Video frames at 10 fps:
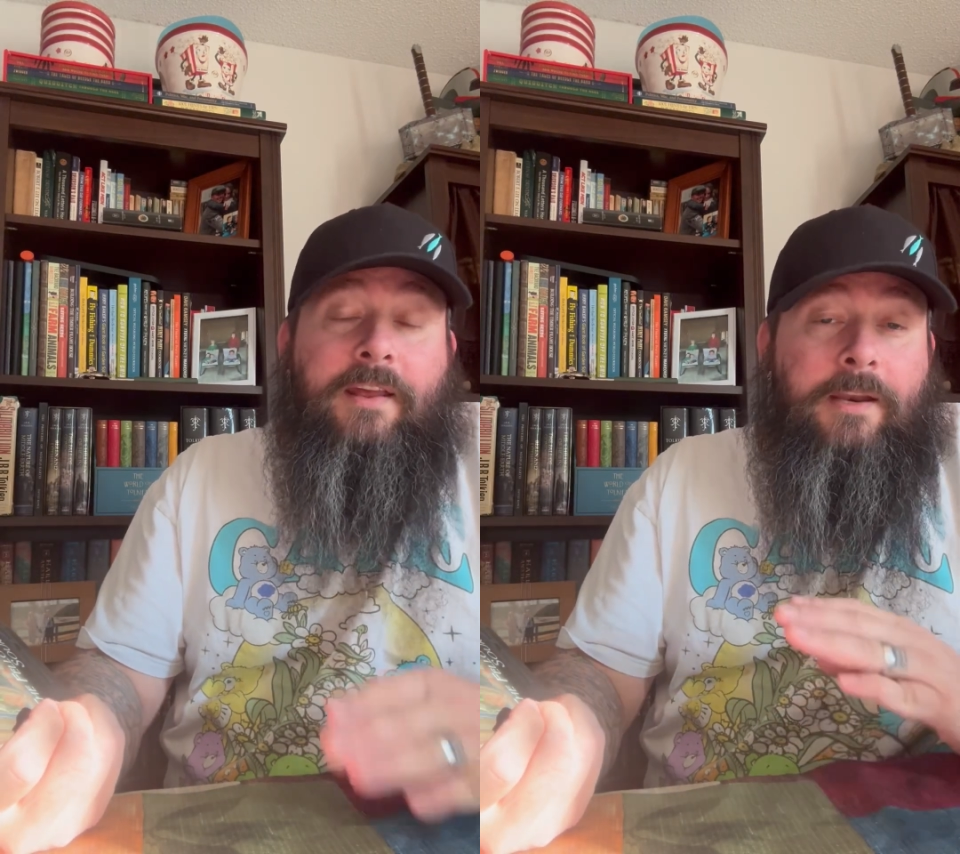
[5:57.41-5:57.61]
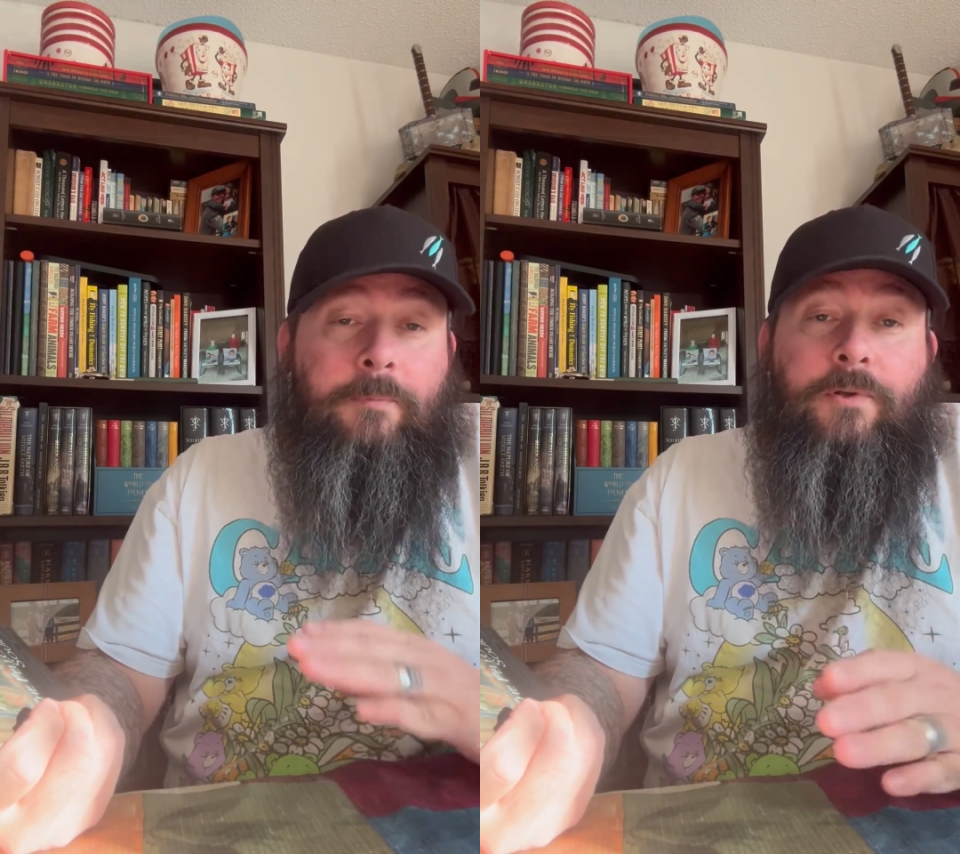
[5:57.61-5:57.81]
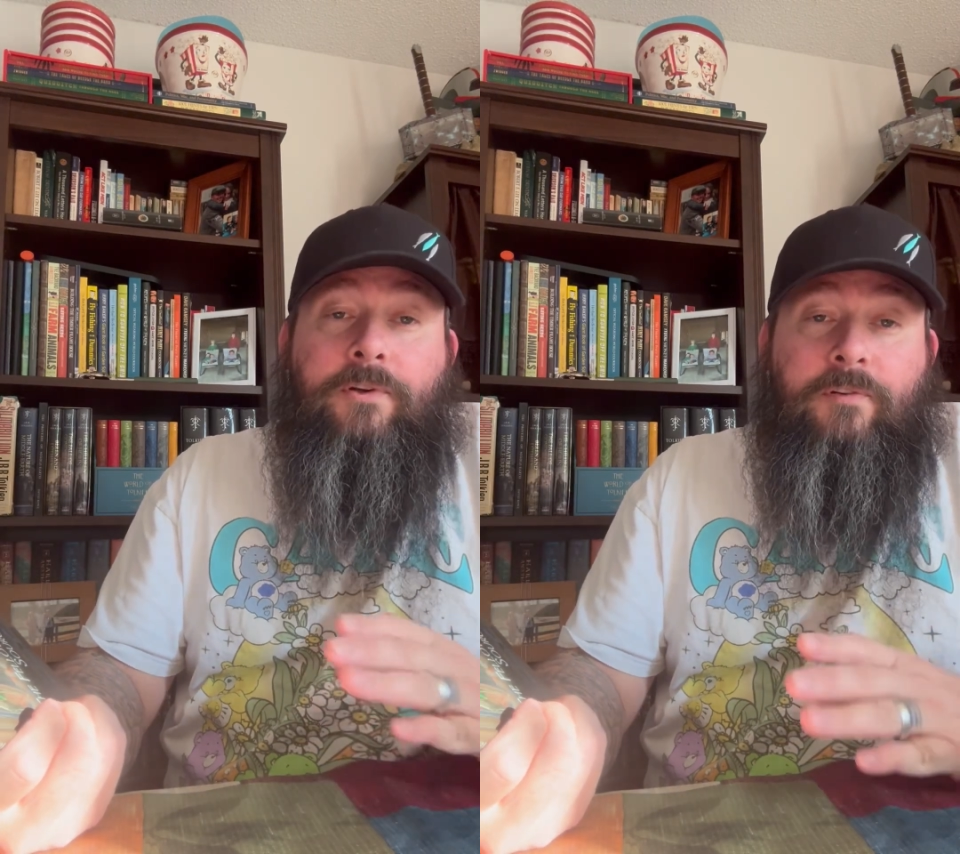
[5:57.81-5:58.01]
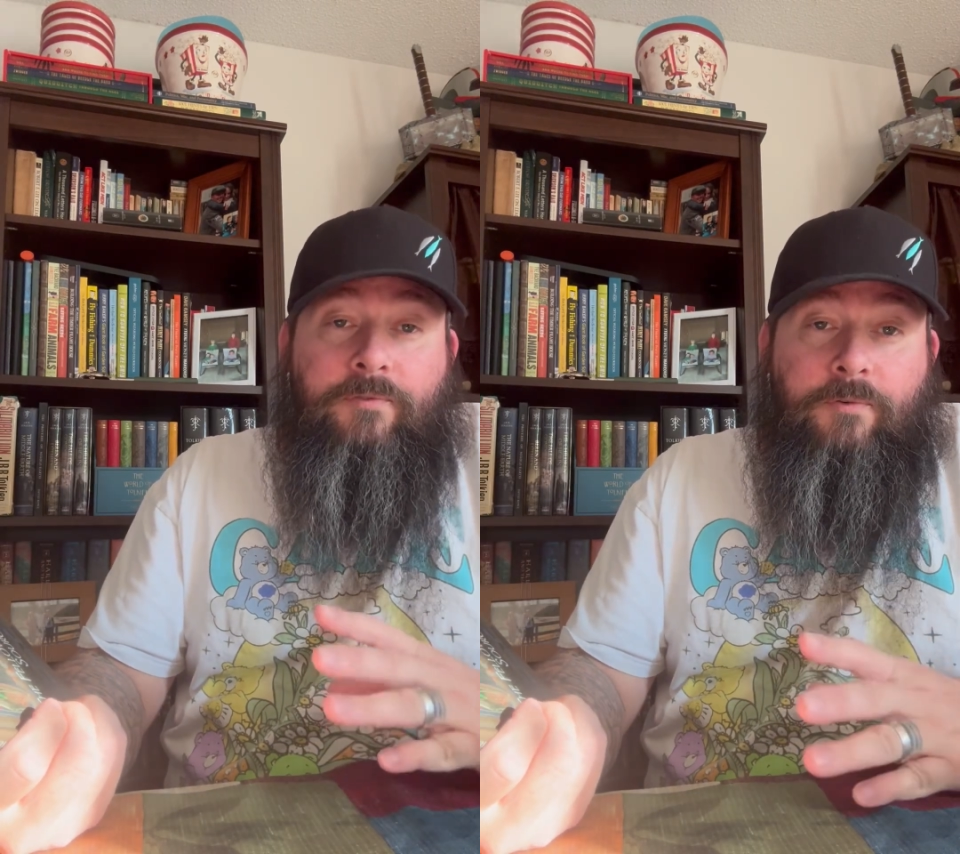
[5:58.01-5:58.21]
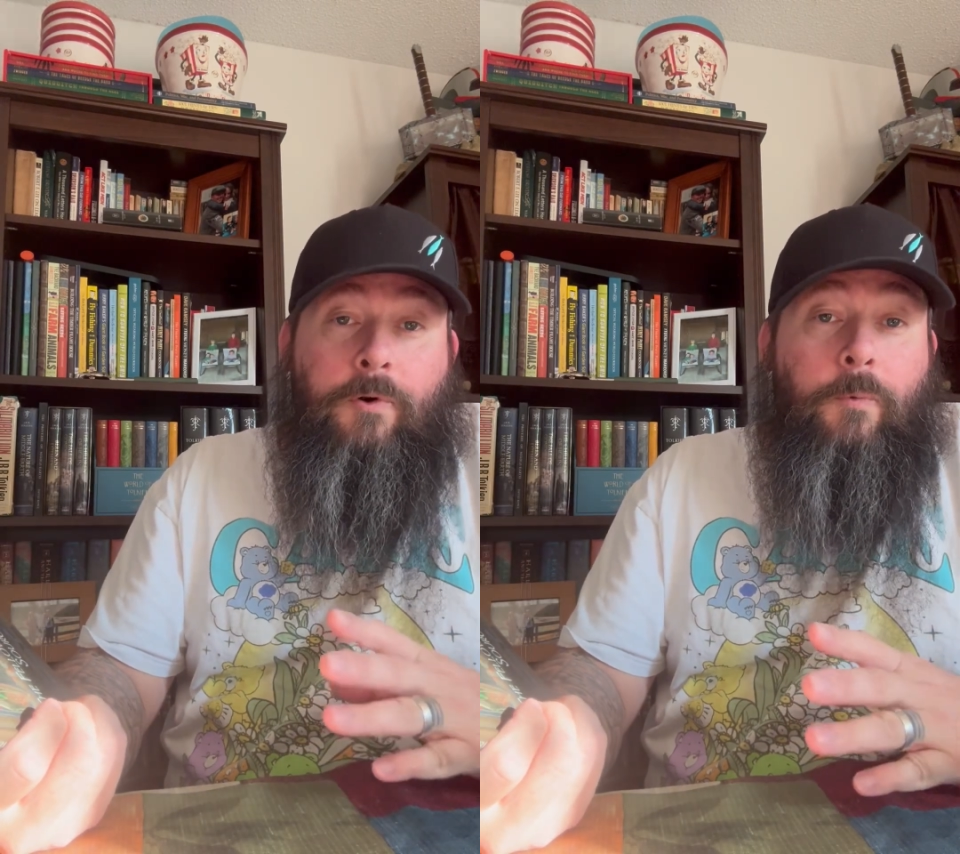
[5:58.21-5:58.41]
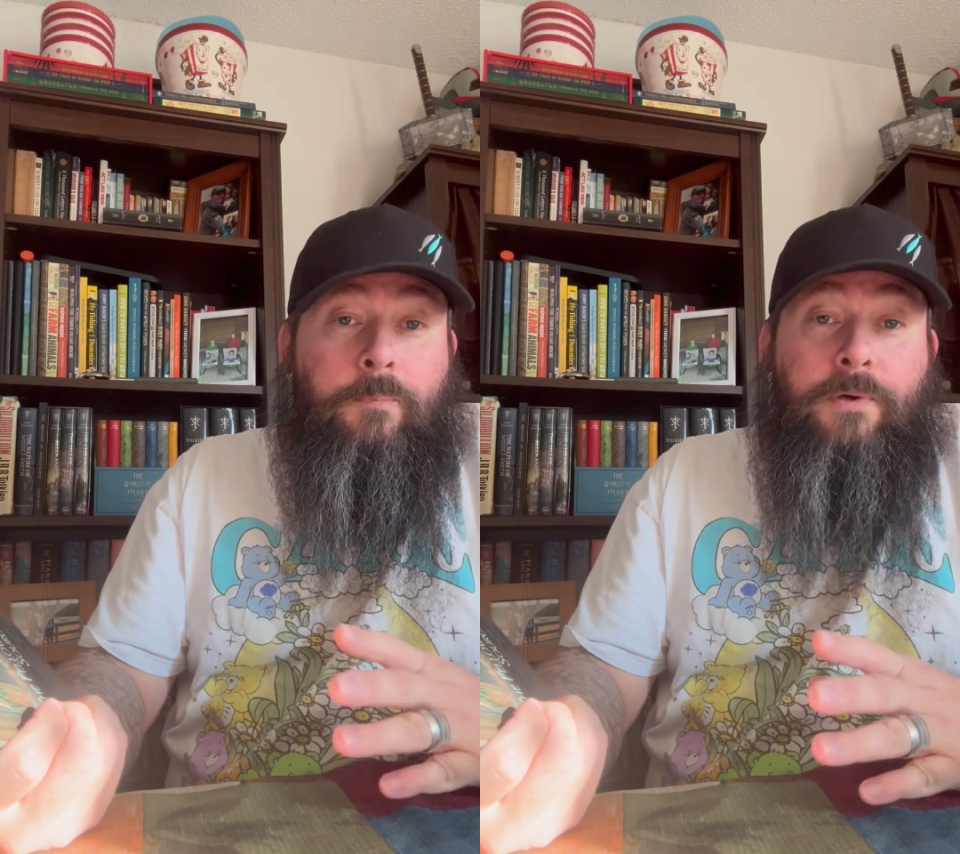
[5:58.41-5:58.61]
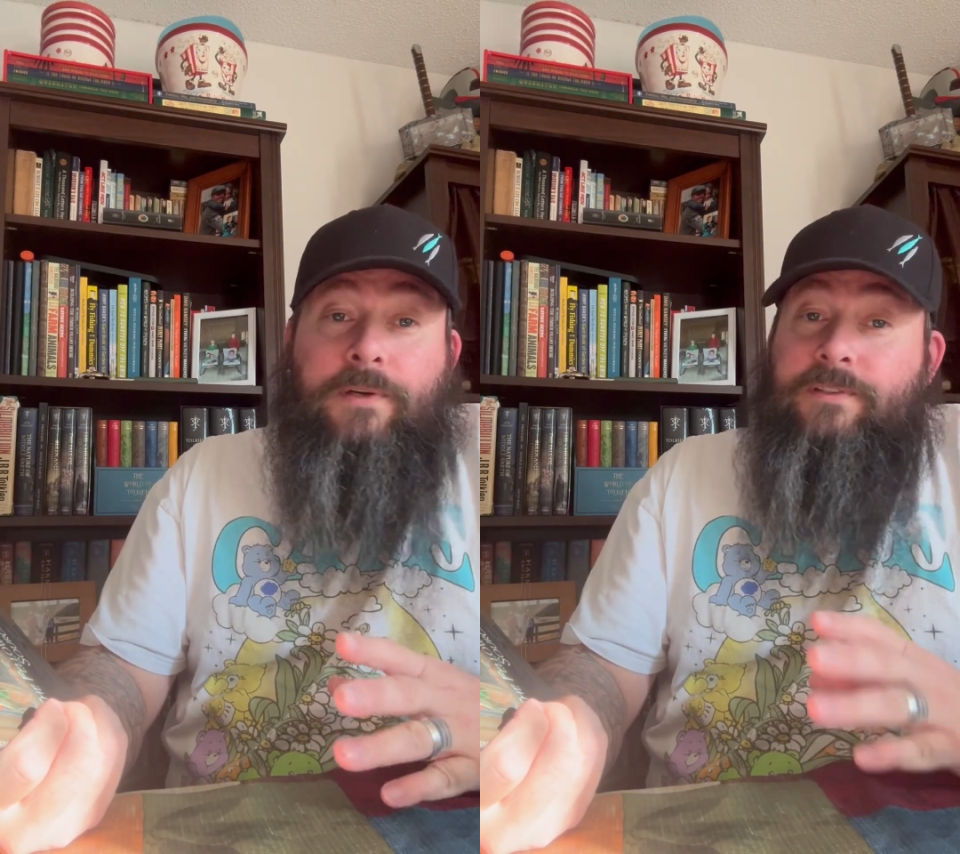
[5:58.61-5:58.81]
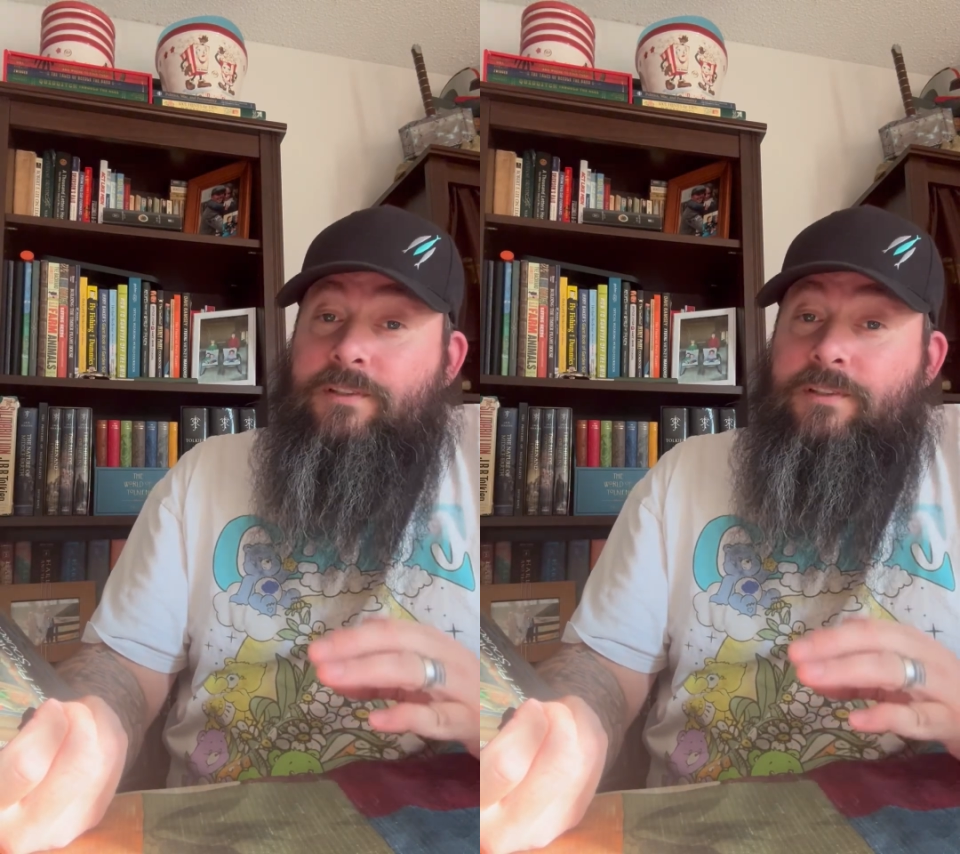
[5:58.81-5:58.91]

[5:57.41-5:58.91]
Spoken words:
and I'm looking for old books,